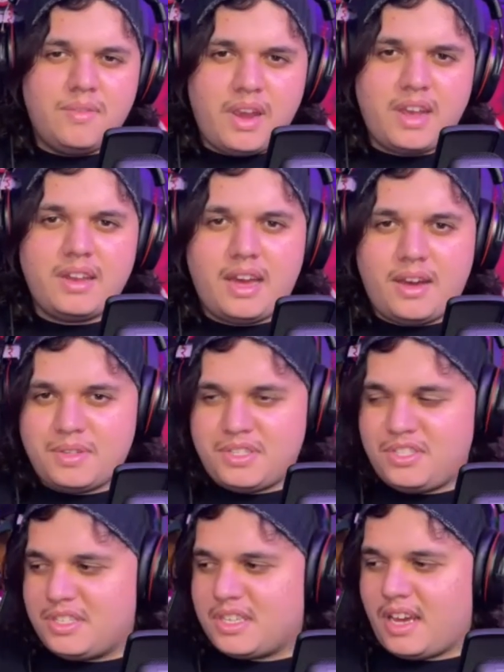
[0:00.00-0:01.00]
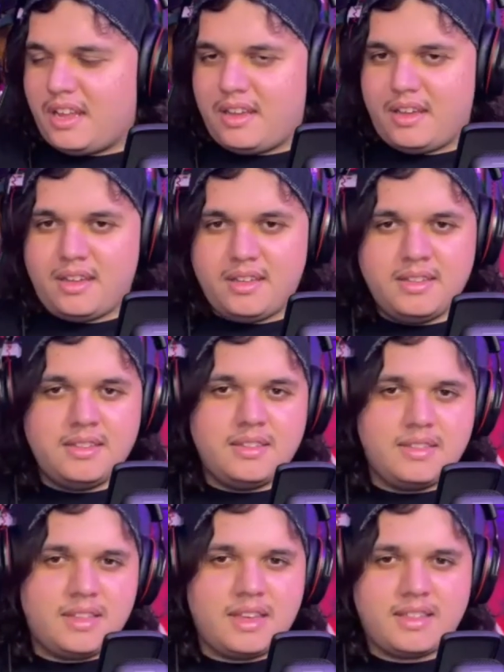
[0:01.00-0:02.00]
right now it's just kind of
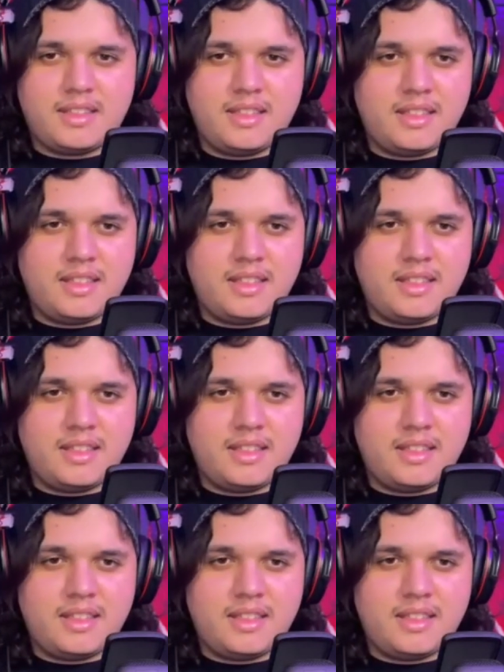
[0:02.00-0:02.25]
like